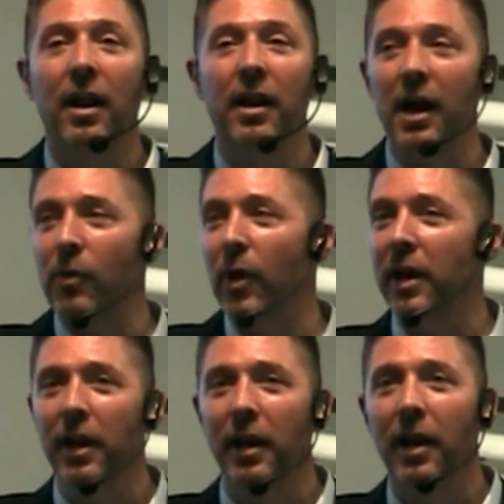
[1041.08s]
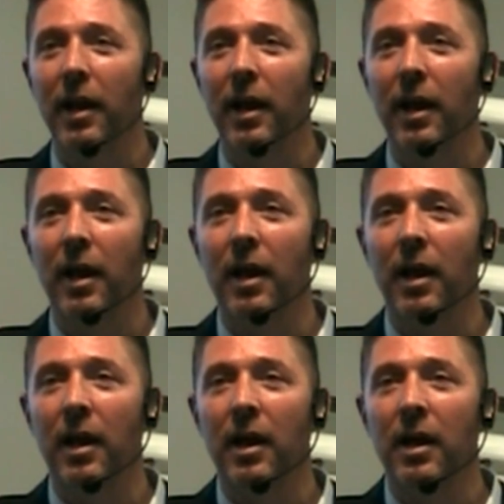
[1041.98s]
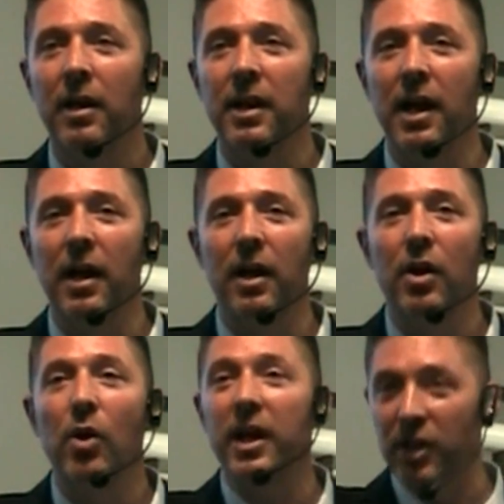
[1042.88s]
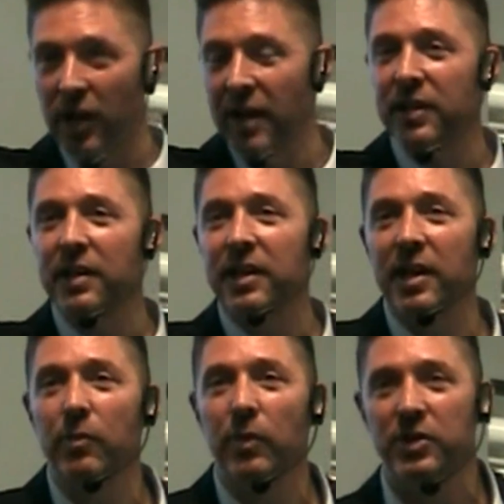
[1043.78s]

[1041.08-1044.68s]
Not quite. Not okay. Client ID, which